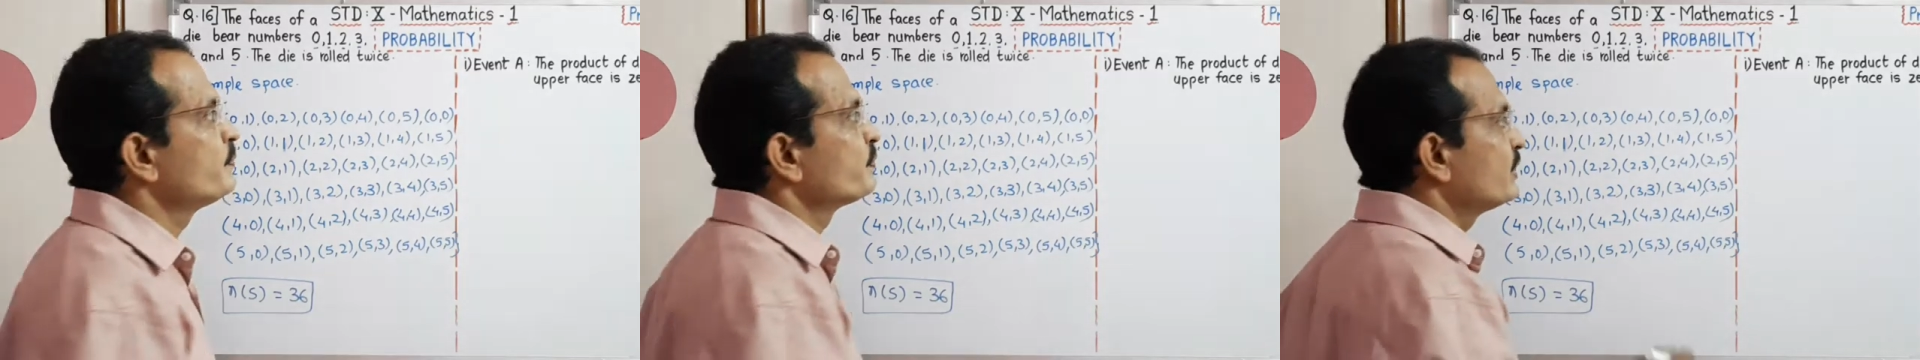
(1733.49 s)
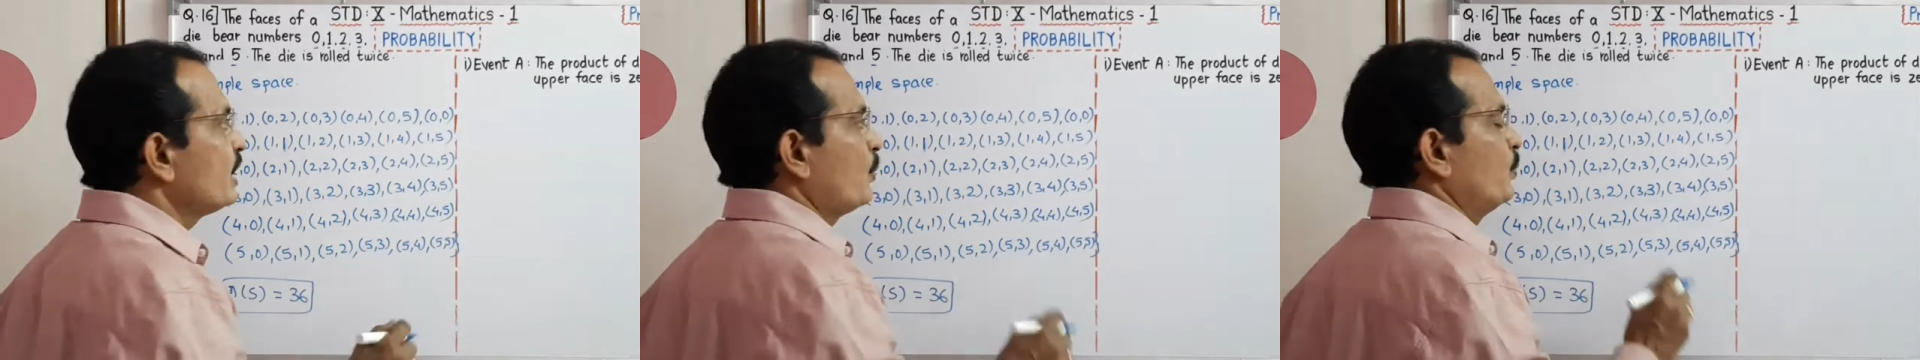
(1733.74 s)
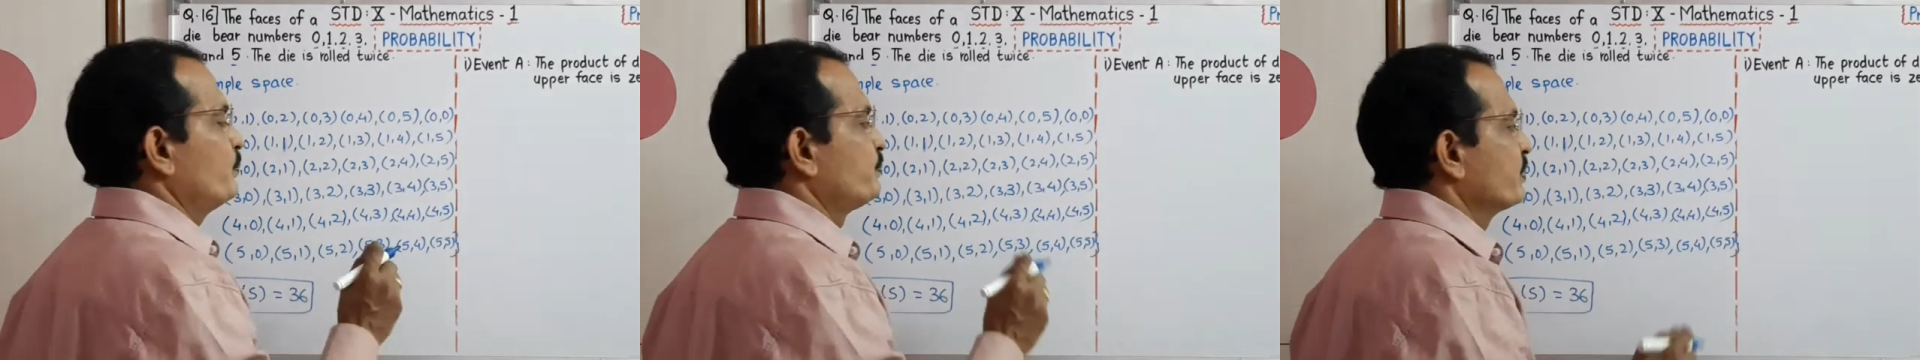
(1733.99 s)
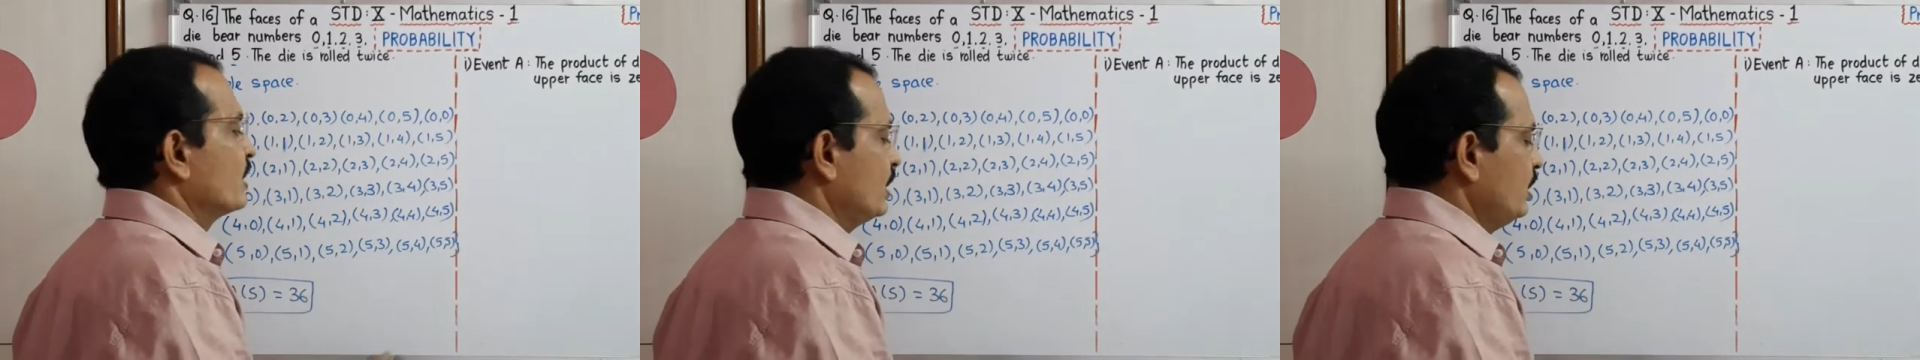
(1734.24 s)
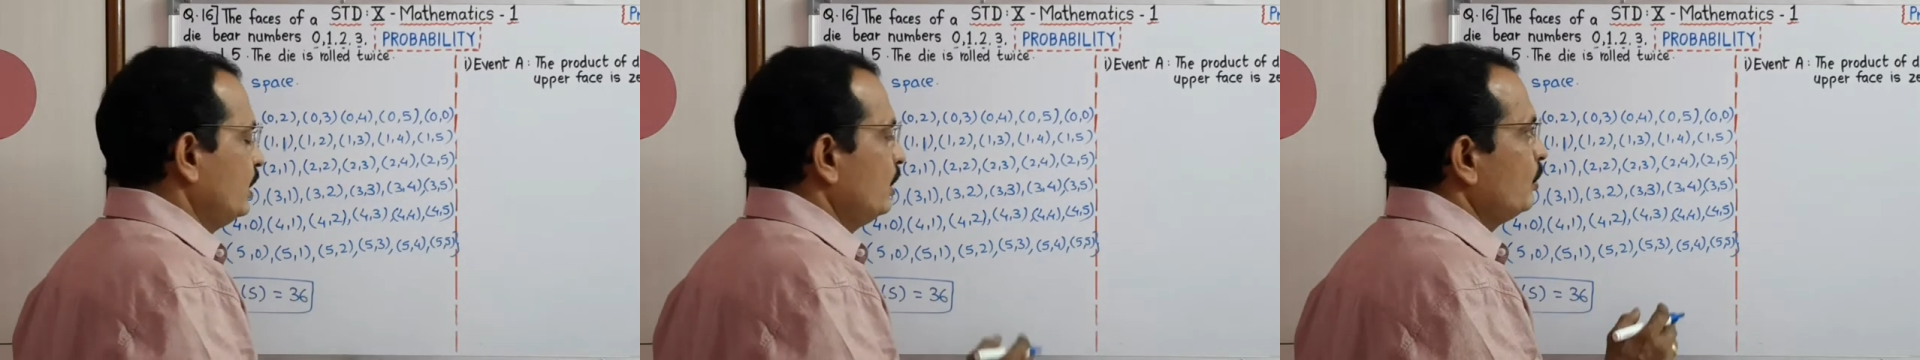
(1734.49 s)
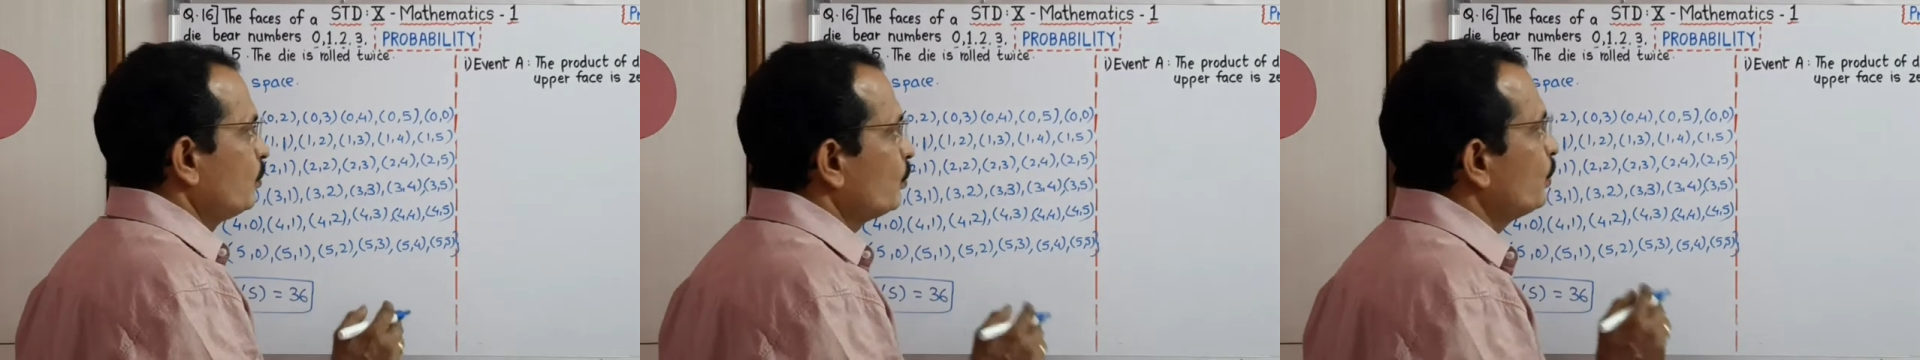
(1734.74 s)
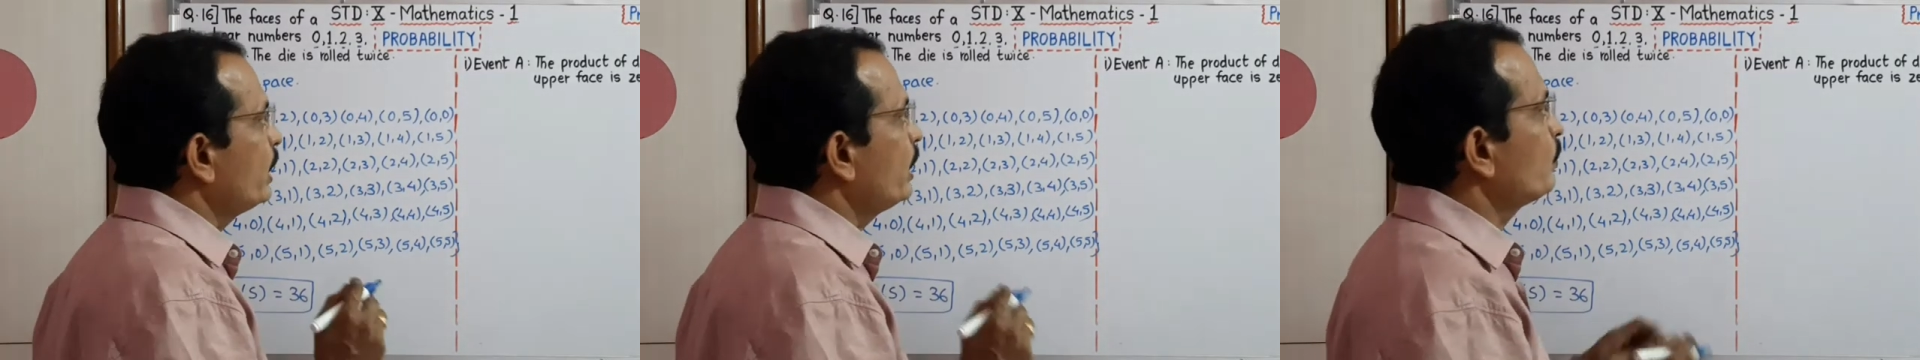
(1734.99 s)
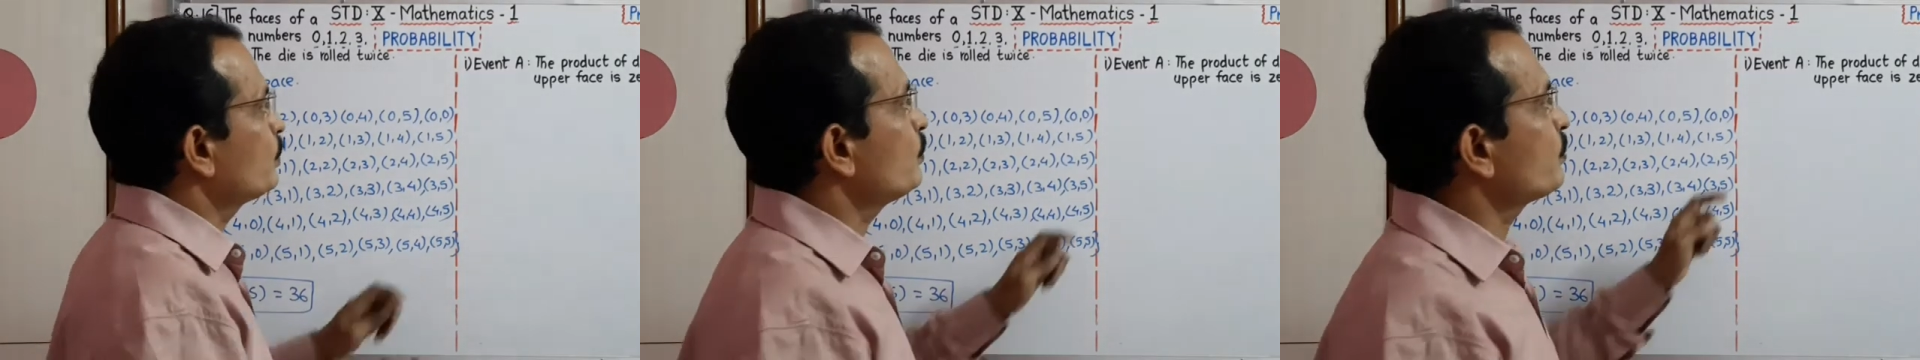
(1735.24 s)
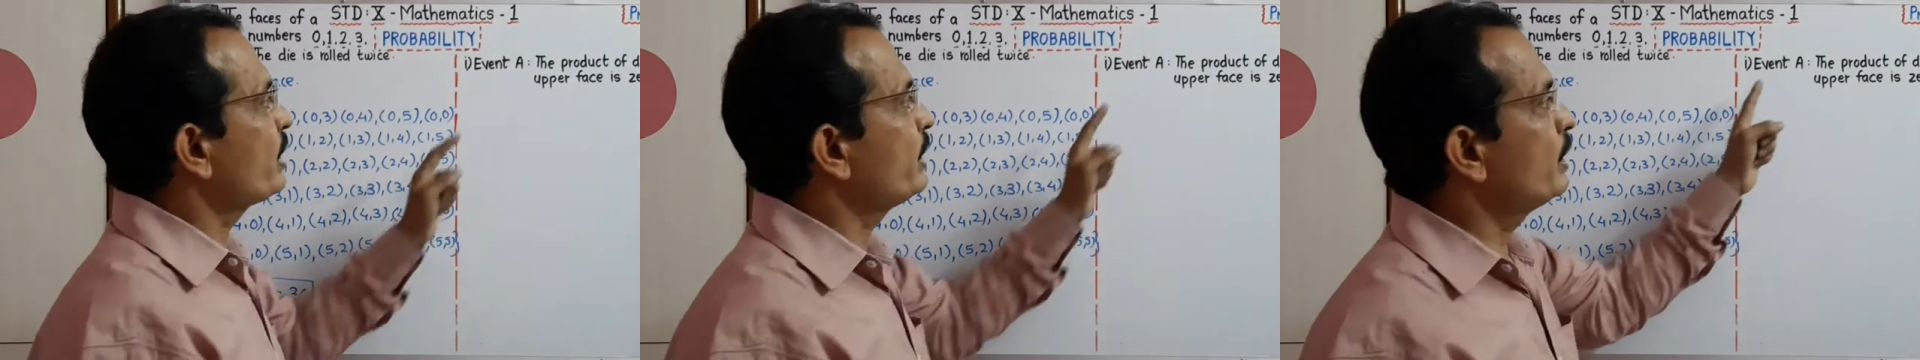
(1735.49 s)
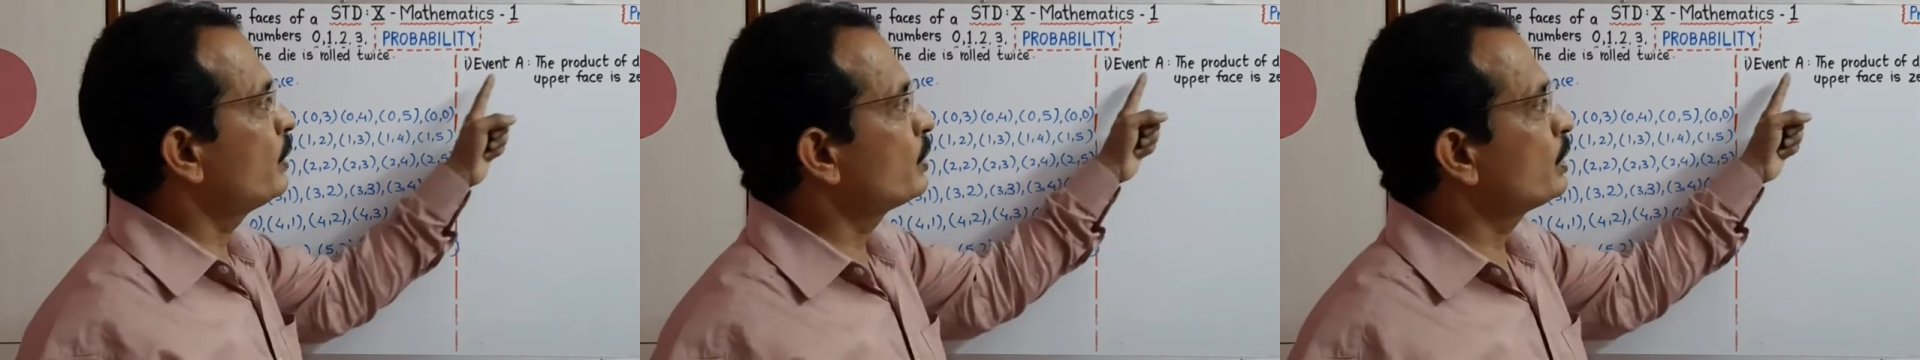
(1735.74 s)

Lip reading: Now we have to find out